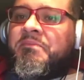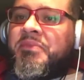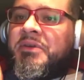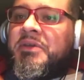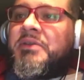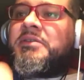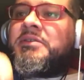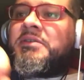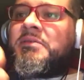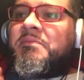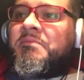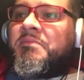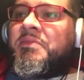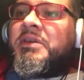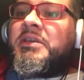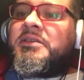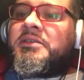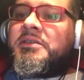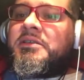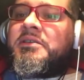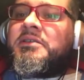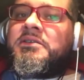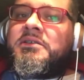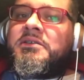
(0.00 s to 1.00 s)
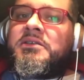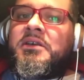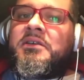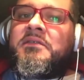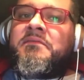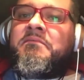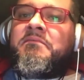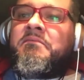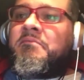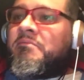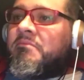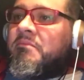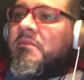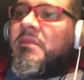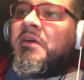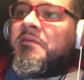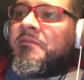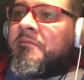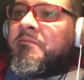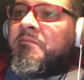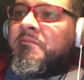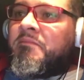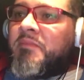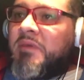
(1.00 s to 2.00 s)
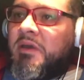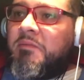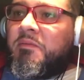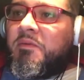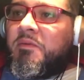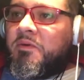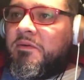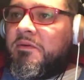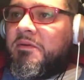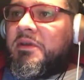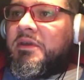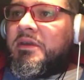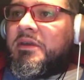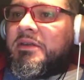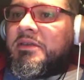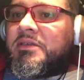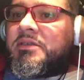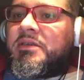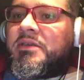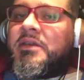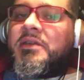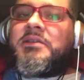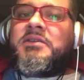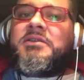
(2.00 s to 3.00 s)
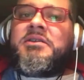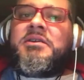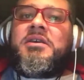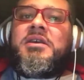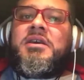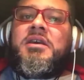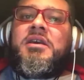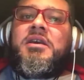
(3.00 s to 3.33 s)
bits and pieces of memory, in a sense.